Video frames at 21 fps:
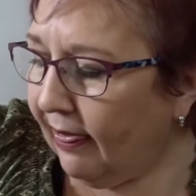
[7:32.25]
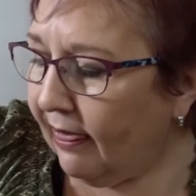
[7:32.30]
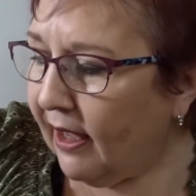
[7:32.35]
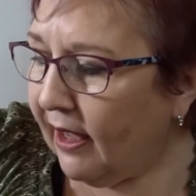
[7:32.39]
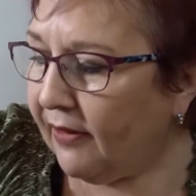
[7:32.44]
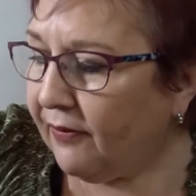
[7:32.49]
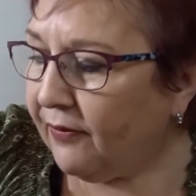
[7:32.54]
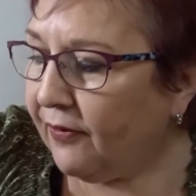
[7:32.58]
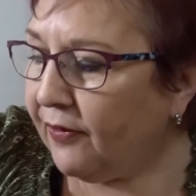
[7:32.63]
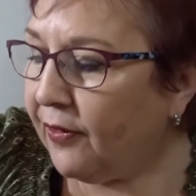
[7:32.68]

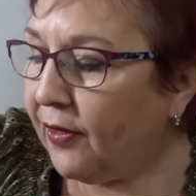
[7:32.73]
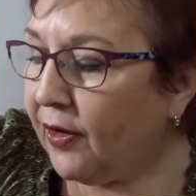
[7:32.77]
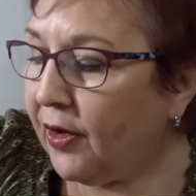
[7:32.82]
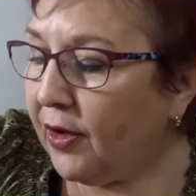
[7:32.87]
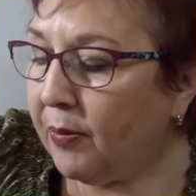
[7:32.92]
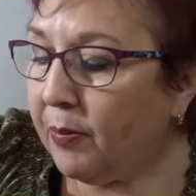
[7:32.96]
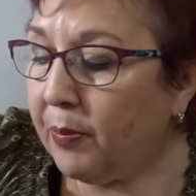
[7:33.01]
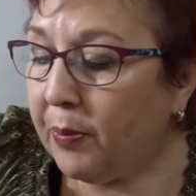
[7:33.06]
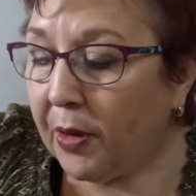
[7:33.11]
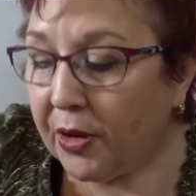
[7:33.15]
Then
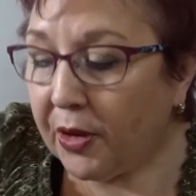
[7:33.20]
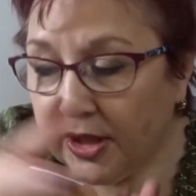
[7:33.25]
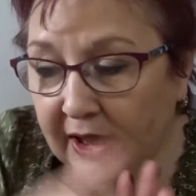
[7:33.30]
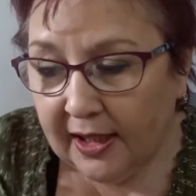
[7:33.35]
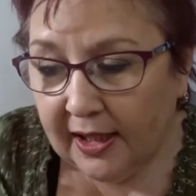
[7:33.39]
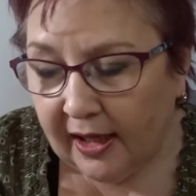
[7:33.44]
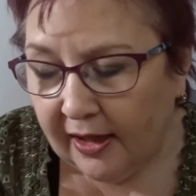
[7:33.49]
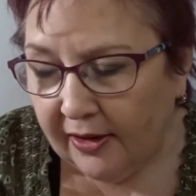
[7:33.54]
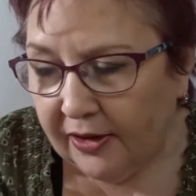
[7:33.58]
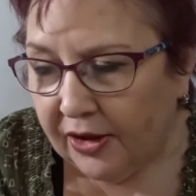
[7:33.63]
for
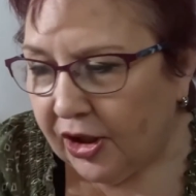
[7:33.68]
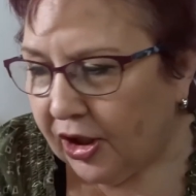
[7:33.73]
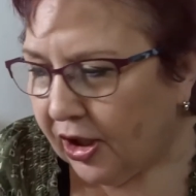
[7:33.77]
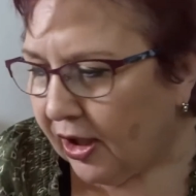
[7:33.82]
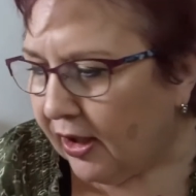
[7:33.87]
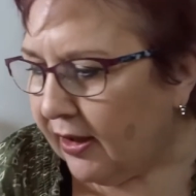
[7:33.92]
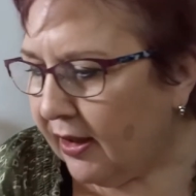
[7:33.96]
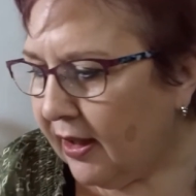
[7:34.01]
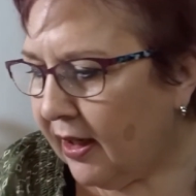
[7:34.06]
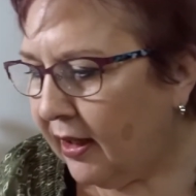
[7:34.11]
body
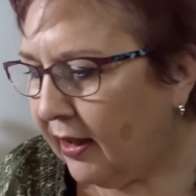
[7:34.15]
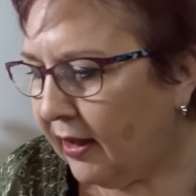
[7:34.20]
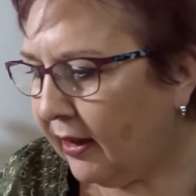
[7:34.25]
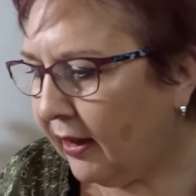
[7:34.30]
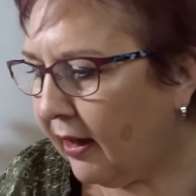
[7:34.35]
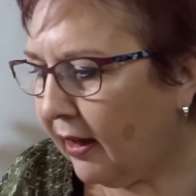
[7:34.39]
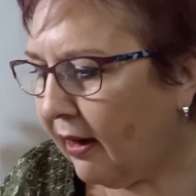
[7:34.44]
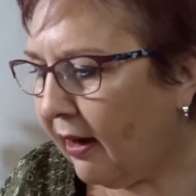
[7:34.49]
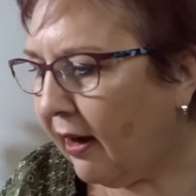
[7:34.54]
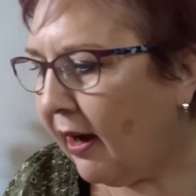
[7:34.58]
lotion,
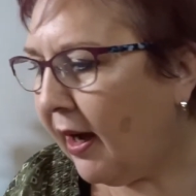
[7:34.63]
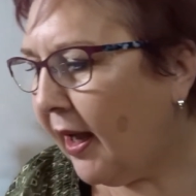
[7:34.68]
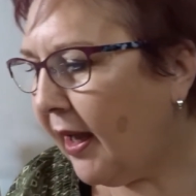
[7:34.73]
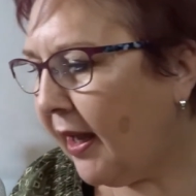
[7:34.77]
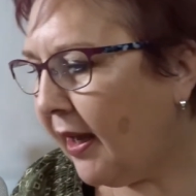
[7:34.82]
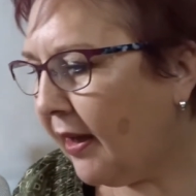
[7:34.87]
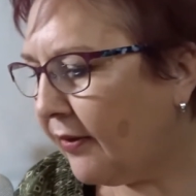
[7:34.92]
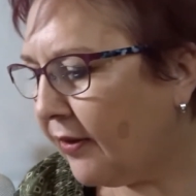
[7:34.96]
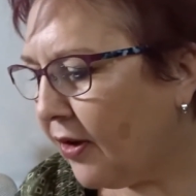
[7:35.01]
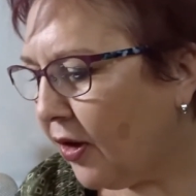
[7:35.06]
I
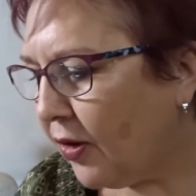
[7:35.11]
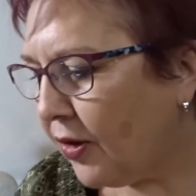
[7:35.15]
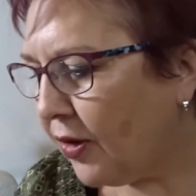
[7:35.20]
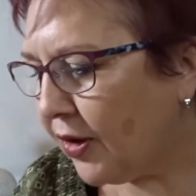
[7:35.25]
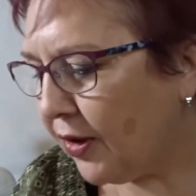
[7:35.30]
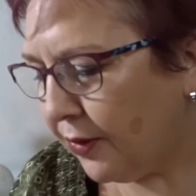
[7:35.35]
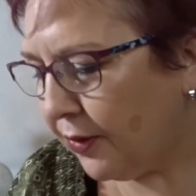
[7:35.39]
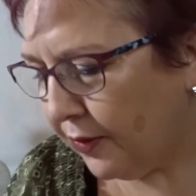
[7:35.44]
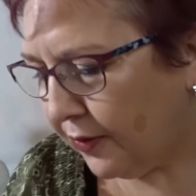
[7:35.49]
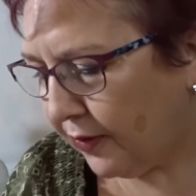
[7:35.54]
have
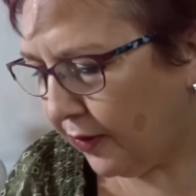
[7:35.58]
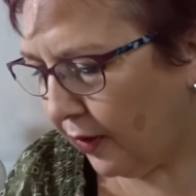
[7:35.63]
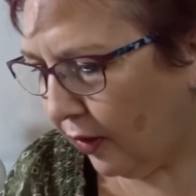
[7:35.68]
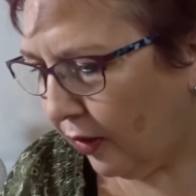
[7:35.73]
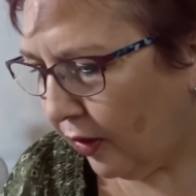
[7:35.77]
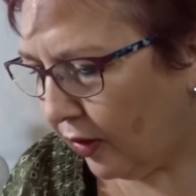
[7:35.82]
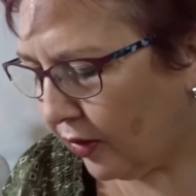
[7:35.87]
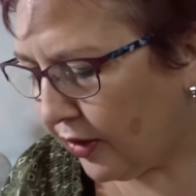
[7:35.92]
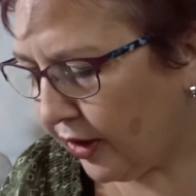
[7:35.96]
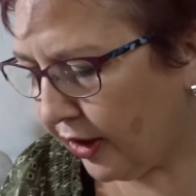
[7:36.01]
got an awful
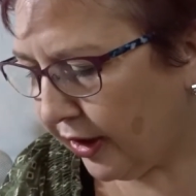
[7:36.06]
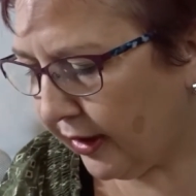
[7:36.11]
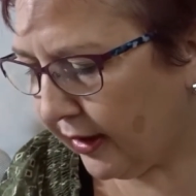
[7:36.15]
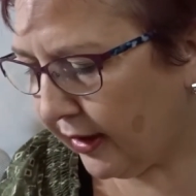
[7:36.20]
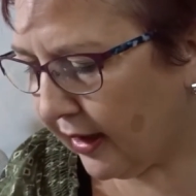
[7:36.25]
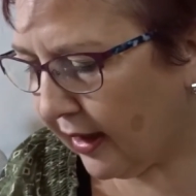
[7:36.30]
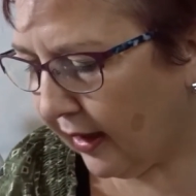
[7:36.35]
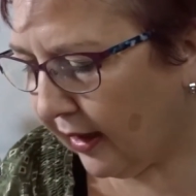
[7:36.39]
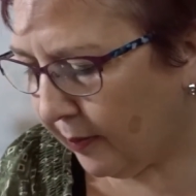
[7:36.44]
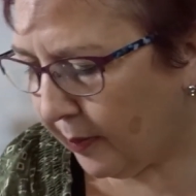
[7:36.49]
lot,
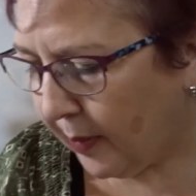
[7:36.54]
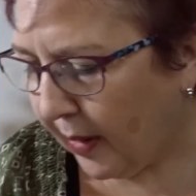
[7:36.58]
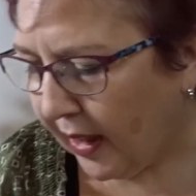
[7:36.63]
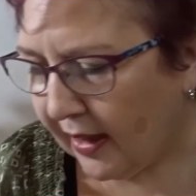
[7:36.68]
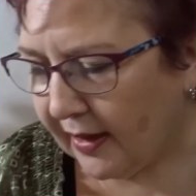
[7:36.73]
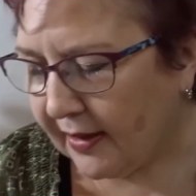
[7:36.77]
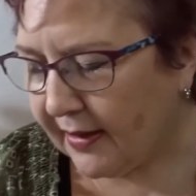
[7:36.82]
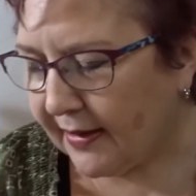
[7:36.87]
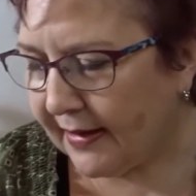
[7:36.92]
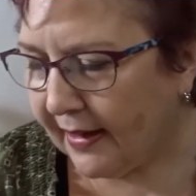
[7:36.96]

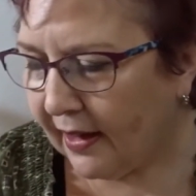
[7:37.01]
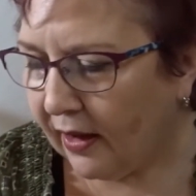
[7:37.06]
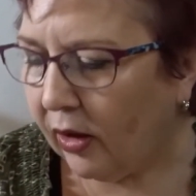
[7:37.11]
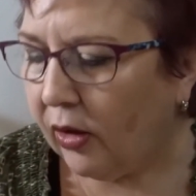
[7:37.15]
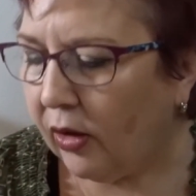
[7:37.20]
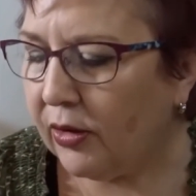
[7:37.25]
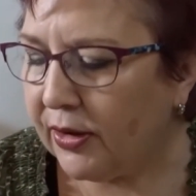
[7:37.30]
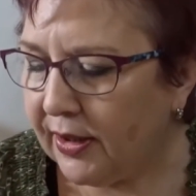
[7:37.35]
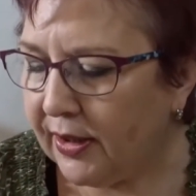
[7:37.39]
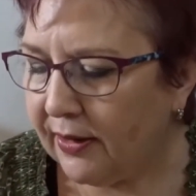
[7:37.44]
but a
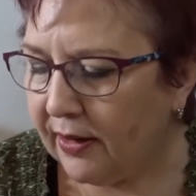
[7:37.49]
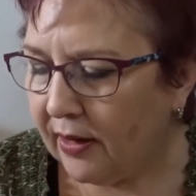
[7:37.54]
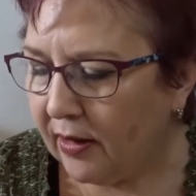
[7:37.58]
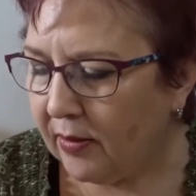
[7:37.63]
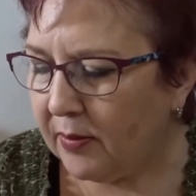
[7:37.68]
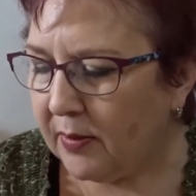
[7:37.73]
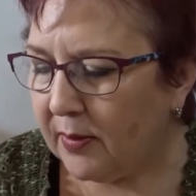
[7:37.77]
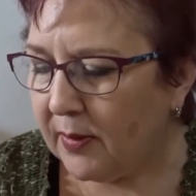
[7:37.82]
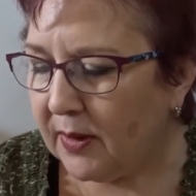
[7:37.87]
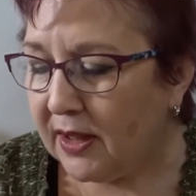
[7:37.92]
lot of
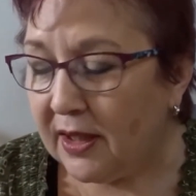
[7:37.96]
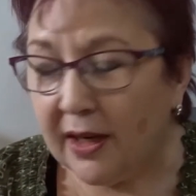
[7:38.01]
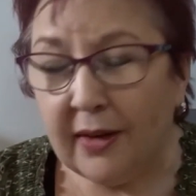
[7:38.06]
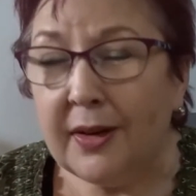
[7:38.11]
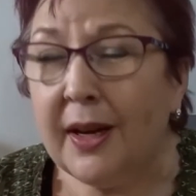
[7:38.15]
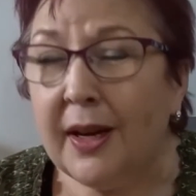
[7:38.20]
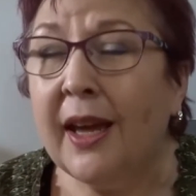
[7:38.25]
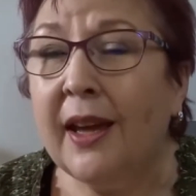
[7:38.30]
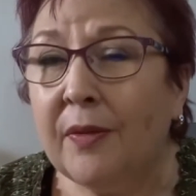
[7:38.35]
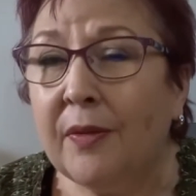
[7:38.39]
them
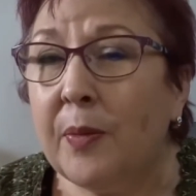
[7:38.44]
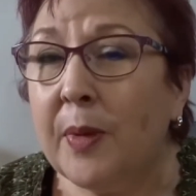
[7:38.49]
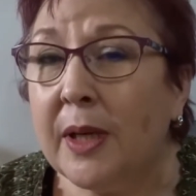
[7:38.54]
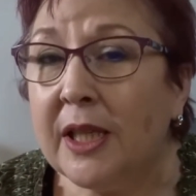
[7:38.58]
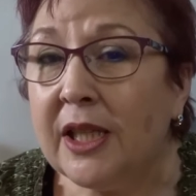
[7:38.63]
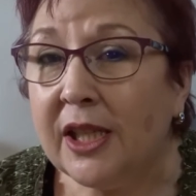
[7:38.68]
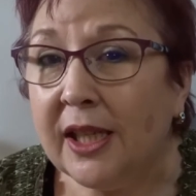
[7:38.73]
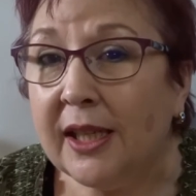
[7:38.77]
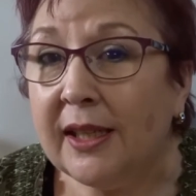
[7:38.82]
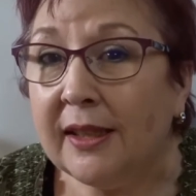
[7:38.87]
don't have
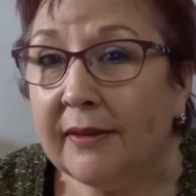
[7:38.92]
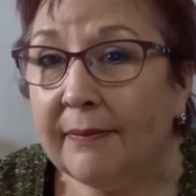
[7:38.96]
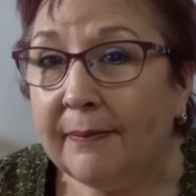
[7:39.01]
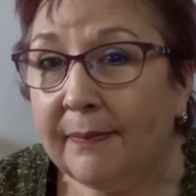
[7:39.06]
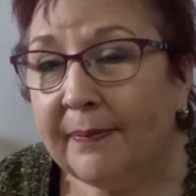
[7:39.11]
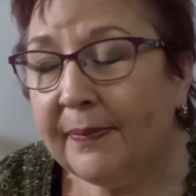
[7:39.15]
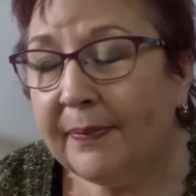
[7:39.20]
much in.